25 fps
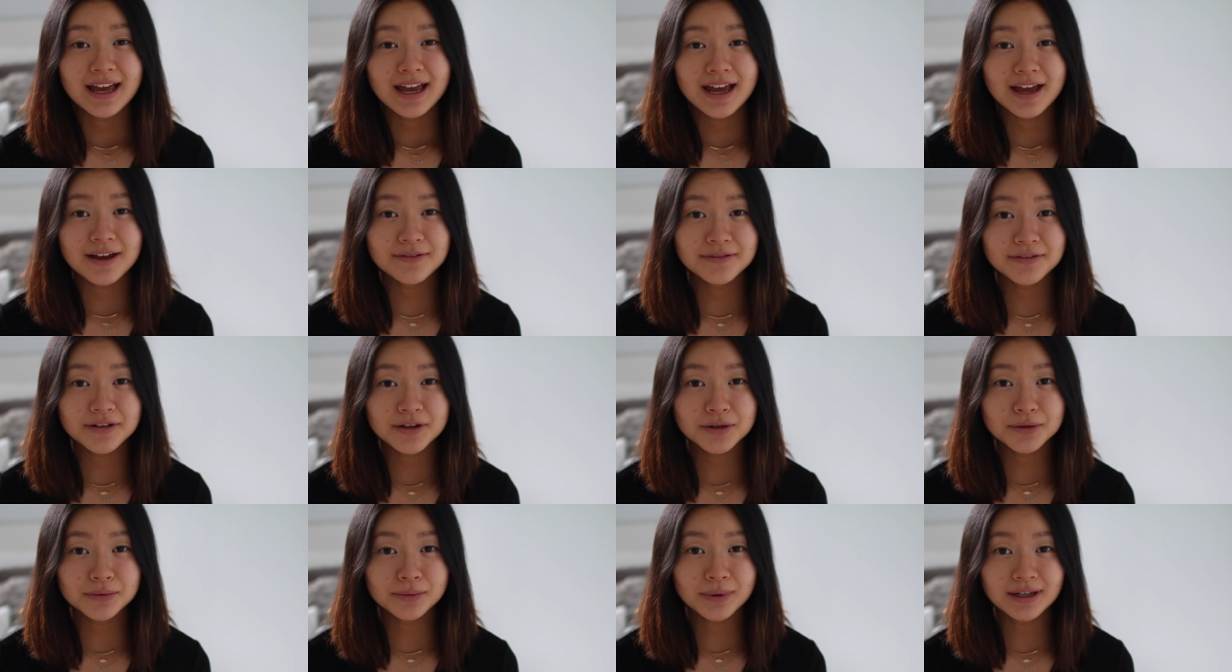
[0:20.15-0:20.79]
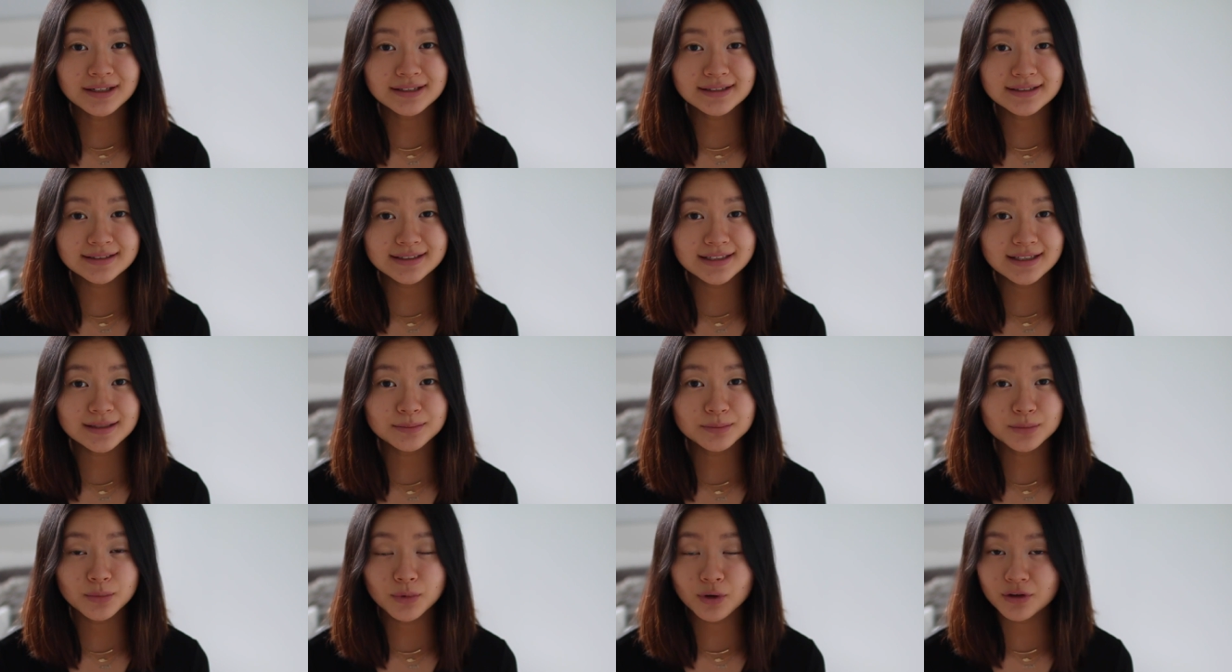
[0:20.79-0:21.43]
if you want to
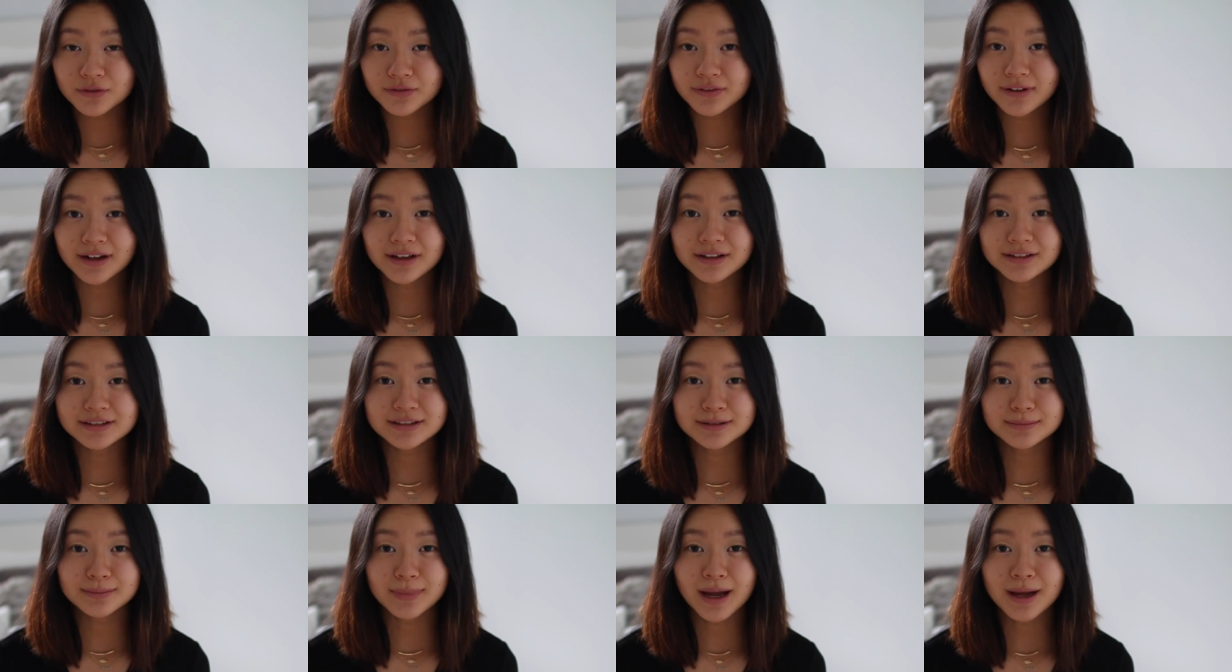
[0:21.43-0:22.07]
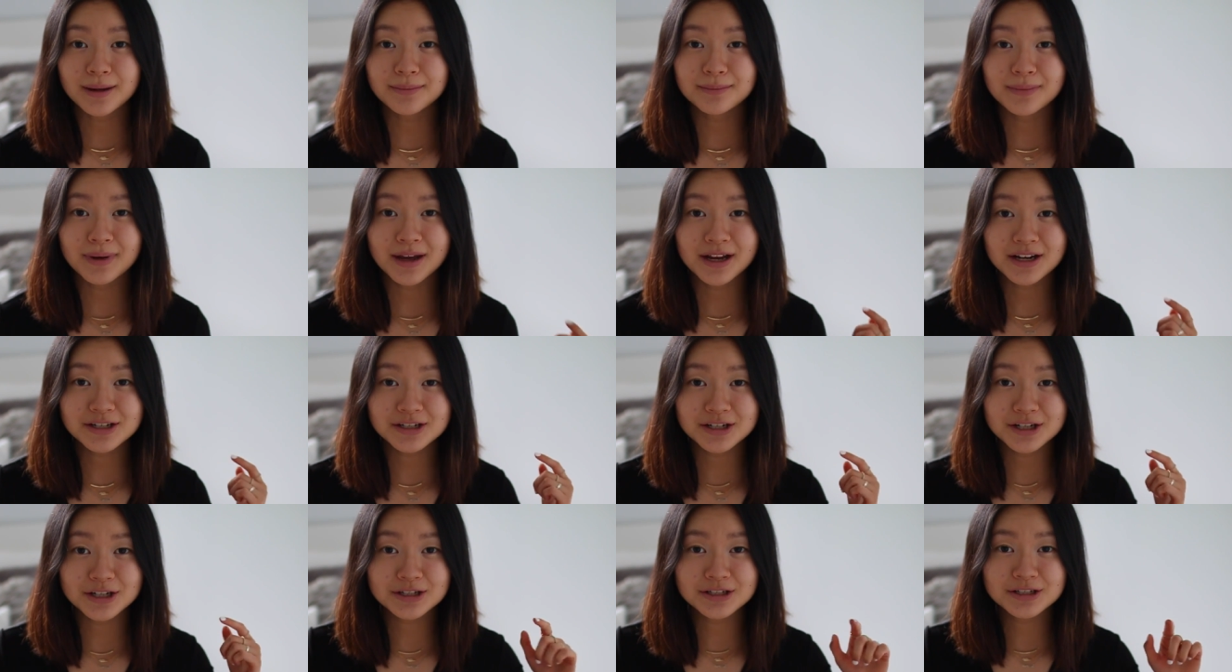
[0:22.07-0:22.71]
see more videos of mine,
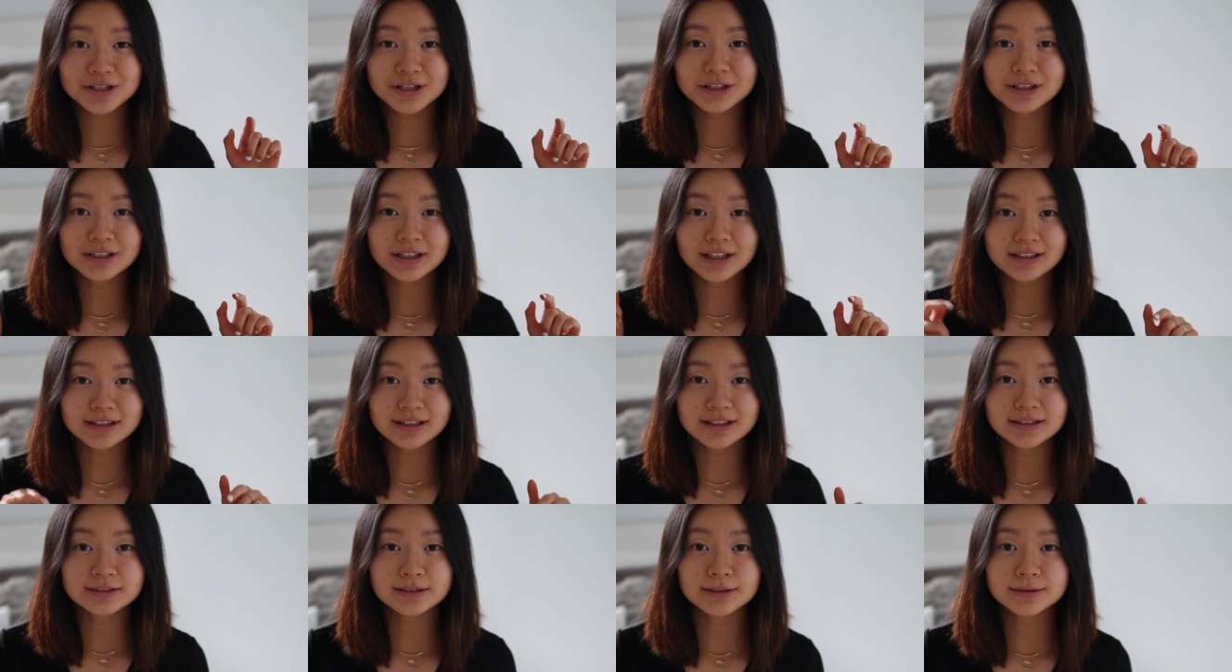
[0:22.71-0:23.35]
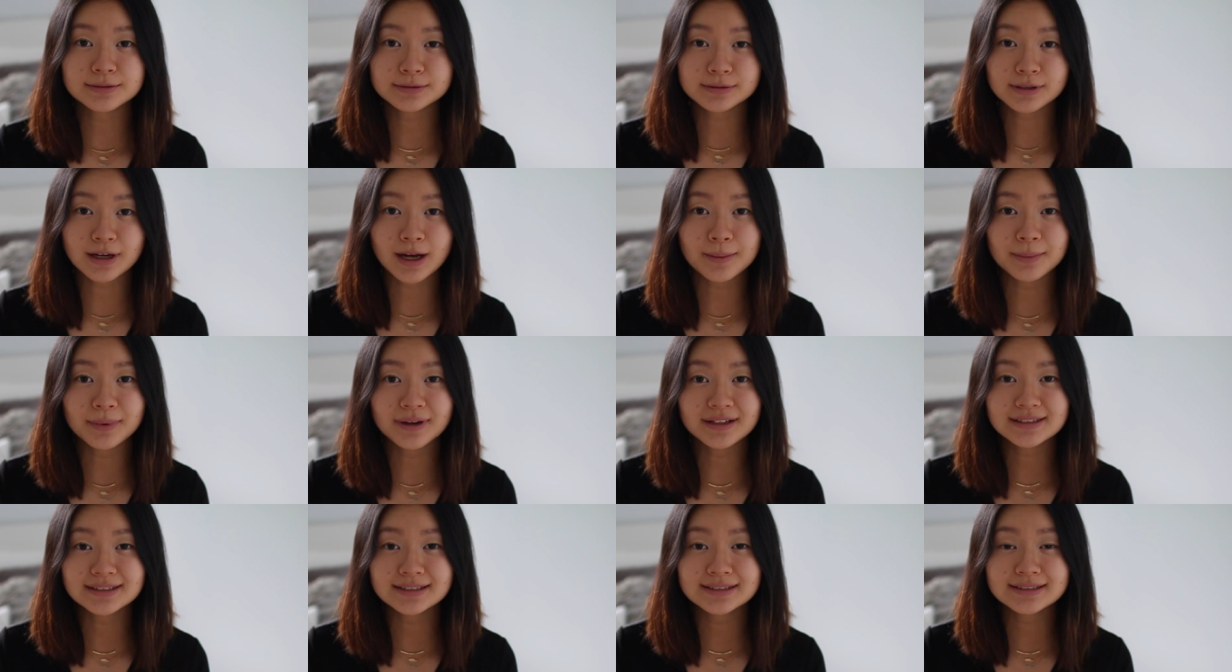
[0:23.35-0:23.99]
make sure to click the
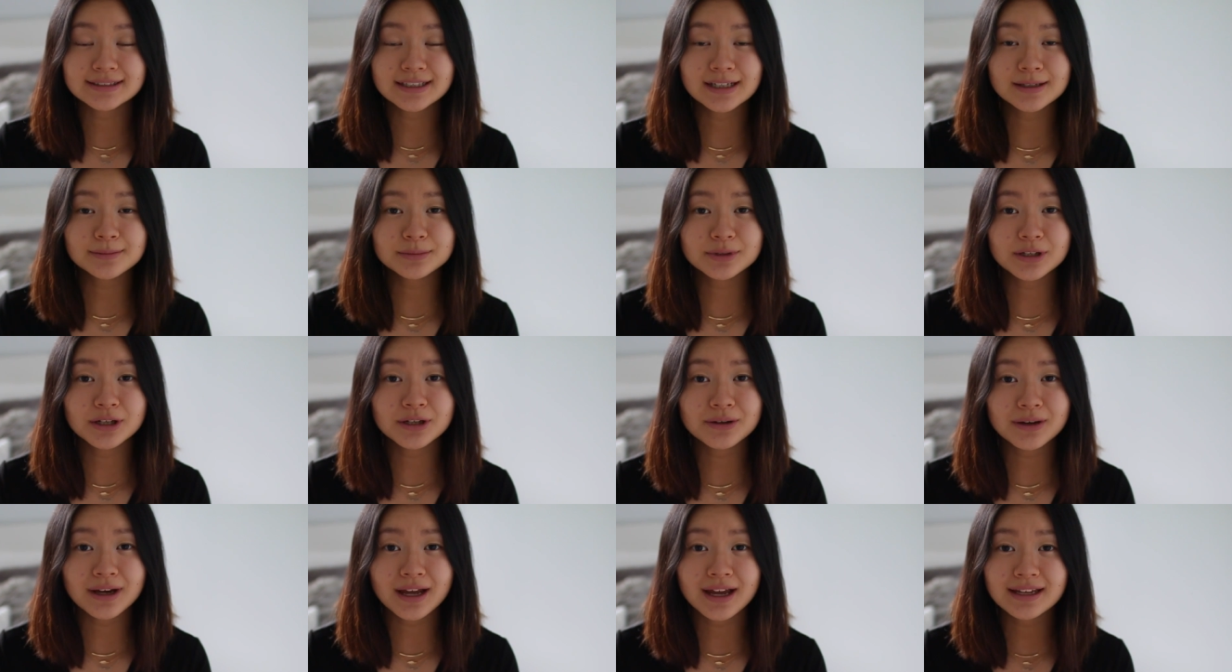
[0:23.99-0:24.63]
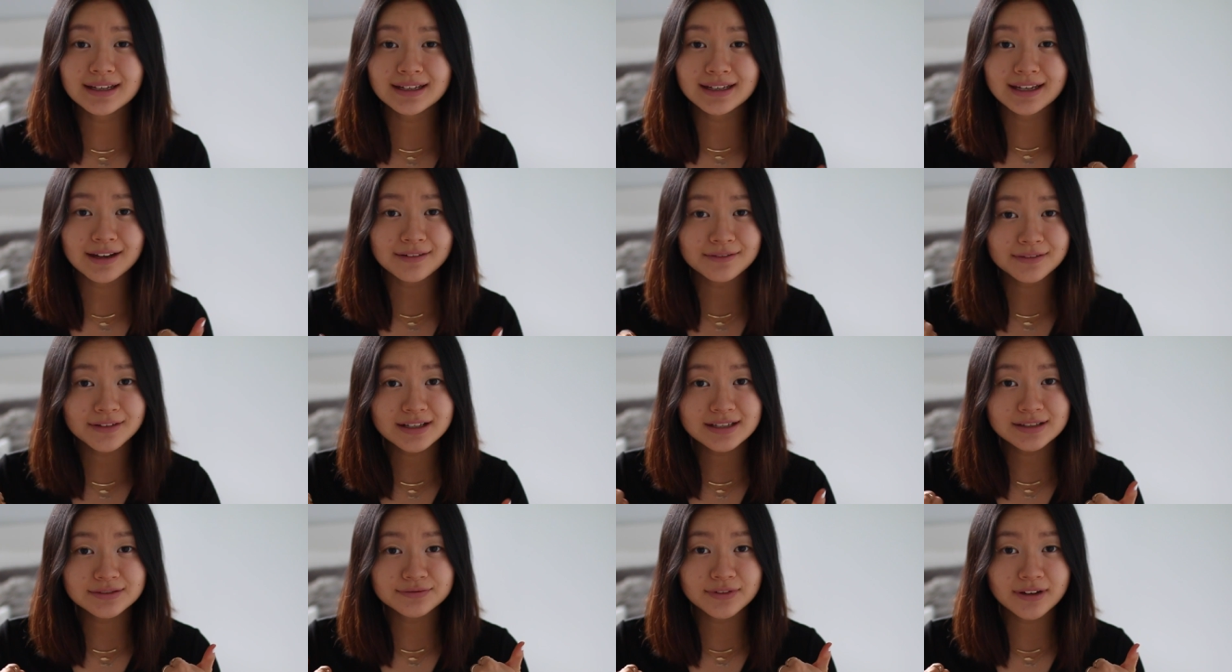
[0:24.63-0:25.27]
subscribe button down below and give
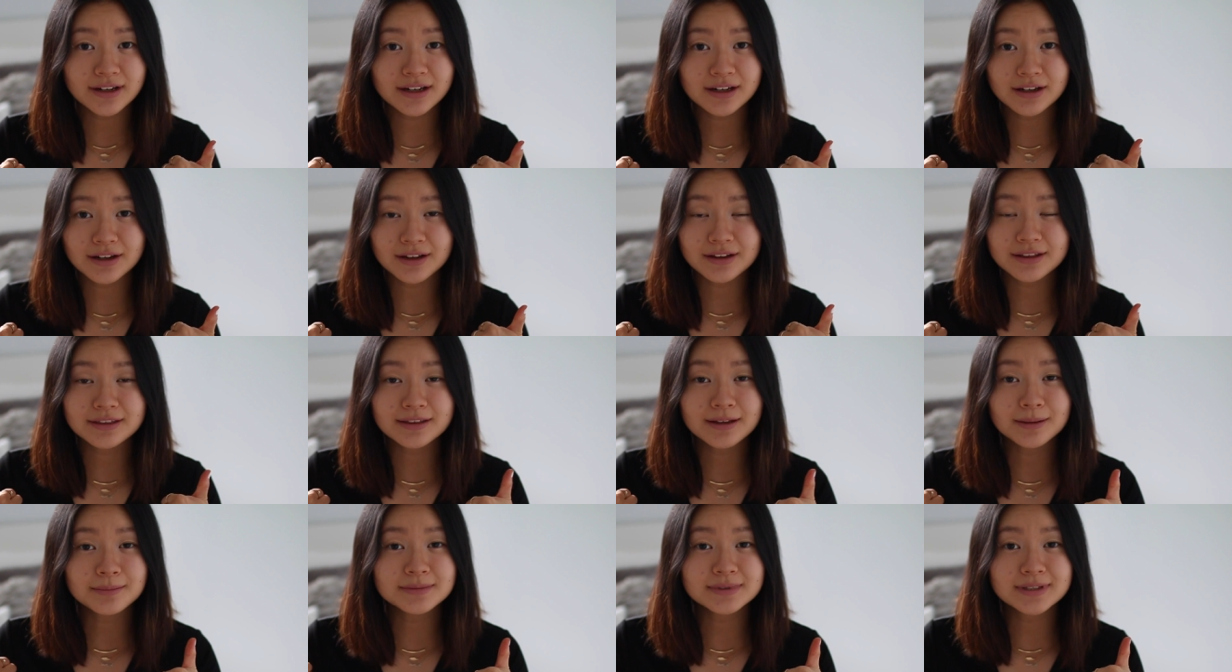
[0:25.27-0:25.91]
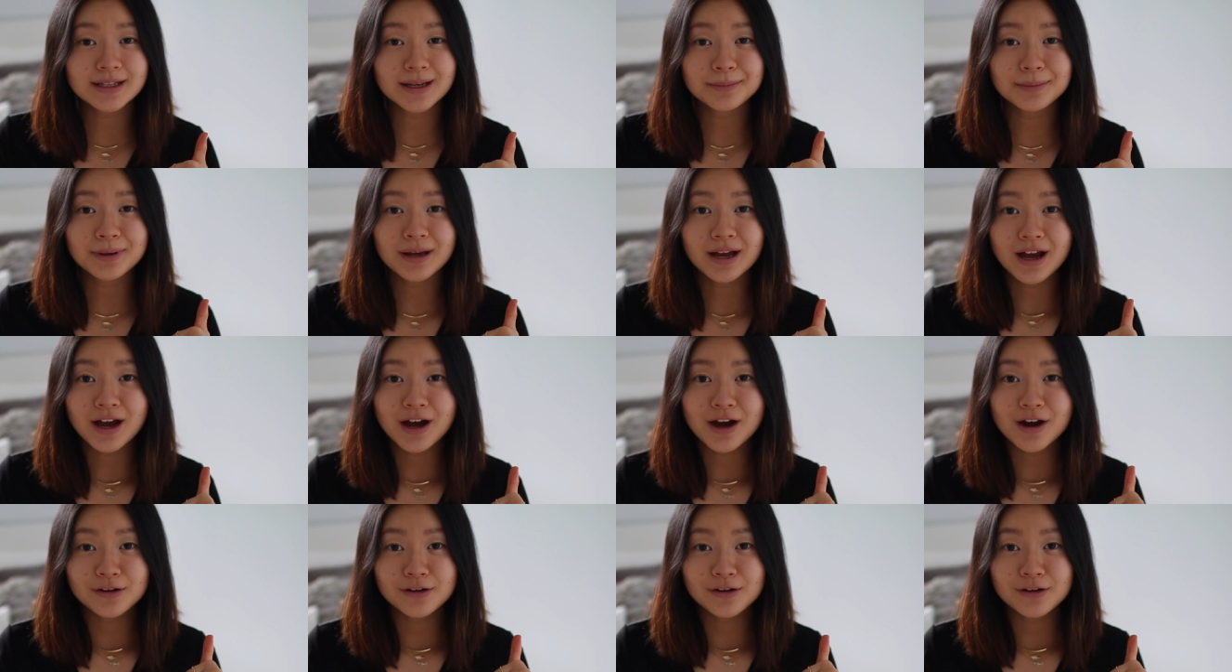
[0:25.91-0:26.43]
this video a thumbs up